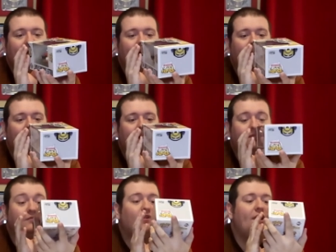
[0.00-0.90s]
Uh,
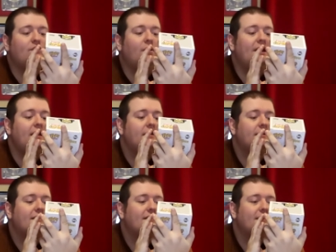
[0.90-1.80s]
from 2020,
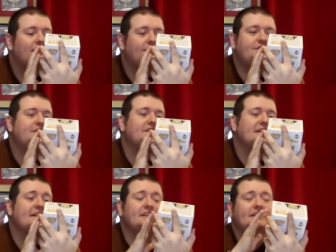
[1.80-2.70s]
which is just
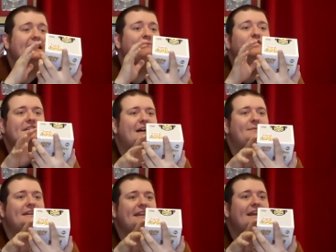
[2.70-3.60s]
hilarious because that movie's now
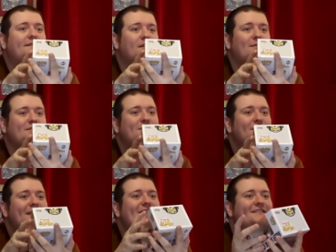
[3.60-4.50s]
been delayed for almost two
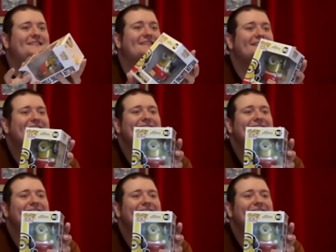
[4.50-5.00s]
years.